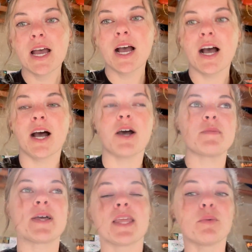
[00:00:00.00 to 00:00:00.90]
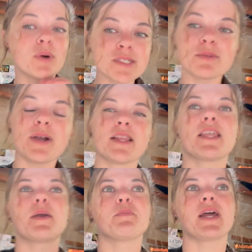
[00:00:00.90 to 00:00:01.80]
and that was the right
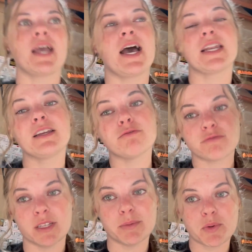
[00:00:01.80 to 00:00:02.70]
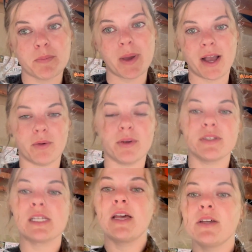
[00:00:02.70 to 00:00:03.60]
thing, but I had it flipped backwards.
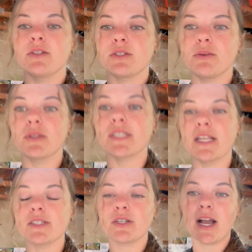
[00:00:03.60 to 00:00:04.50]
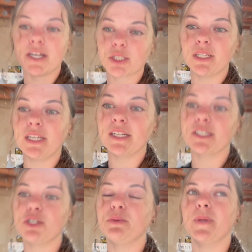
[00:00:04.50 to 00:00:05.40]
So the sensor actually needed
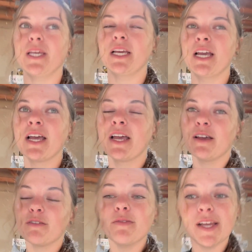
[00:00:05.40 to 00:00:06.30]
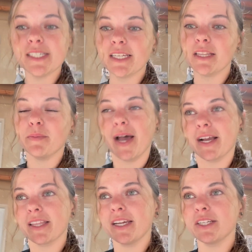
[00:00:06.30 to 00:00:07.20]
to be facing the back
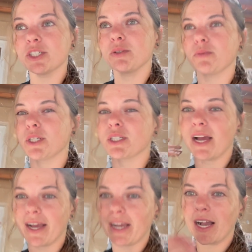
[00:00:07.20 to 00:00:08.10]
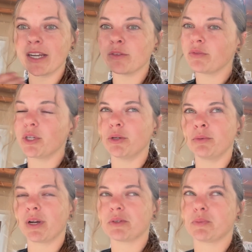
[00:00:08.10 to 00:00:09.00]
of the engine, which I kind of knew
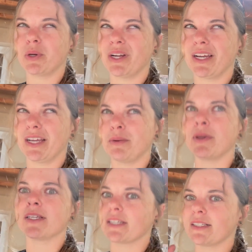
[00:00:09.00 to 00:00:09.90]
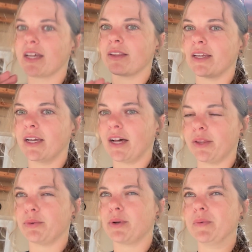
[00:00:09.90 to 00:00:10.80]
when I was putting it in because that's how the
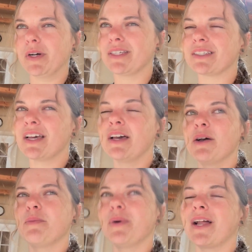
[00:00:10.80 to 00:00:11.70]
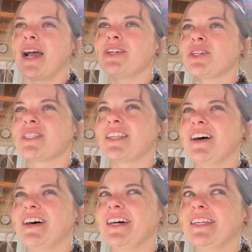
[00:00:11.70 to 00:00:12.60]
other one was, but I just
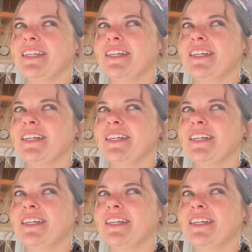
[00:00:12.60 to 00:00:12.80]
thought,